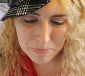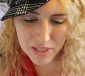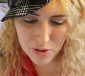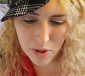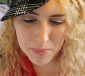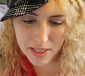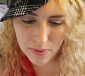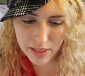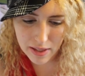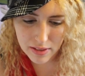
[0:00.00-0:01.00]
But I do hope
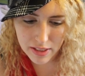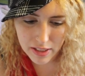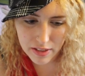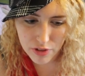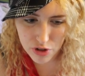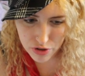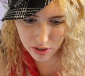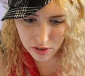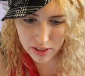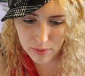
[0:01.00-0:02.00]
anyone out there, if you're
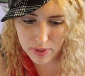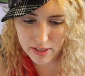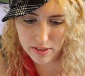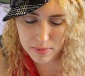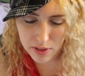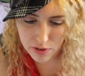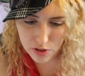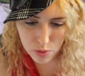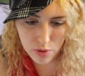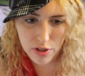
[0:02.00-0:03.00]
struggling with mental
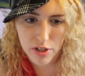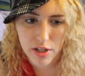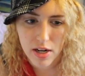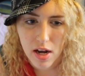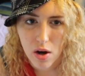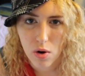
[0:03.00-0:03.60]
disorder